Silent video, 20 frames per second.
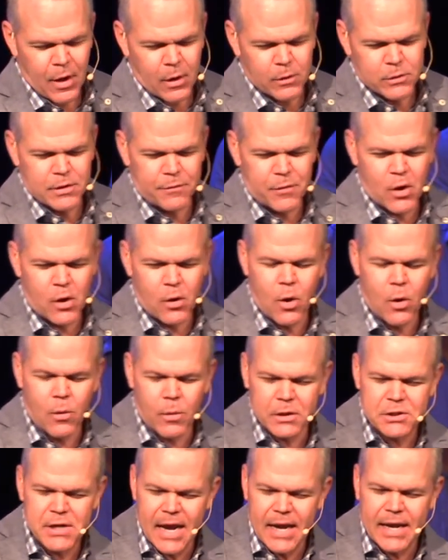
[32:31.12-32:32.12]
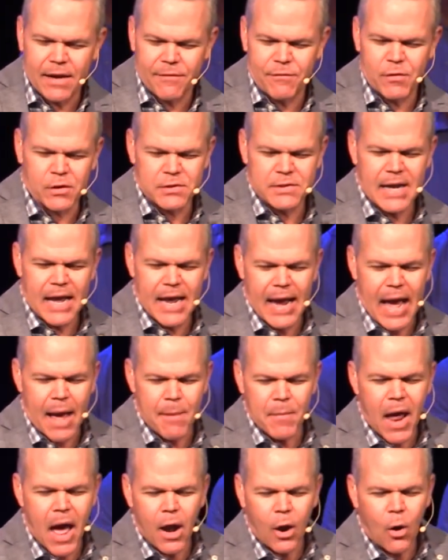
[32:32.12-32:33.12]
those of you who would check it, if you're saying,
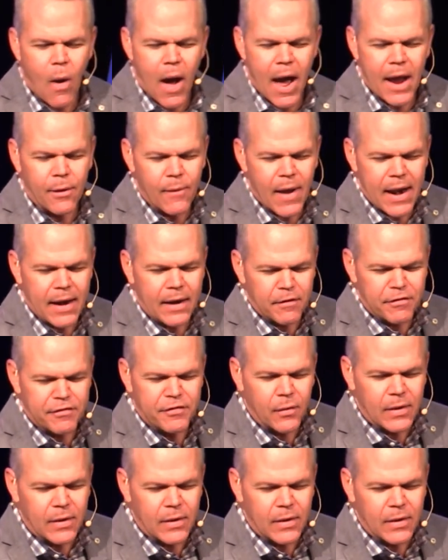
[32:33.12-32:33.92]
I'm not quite ready to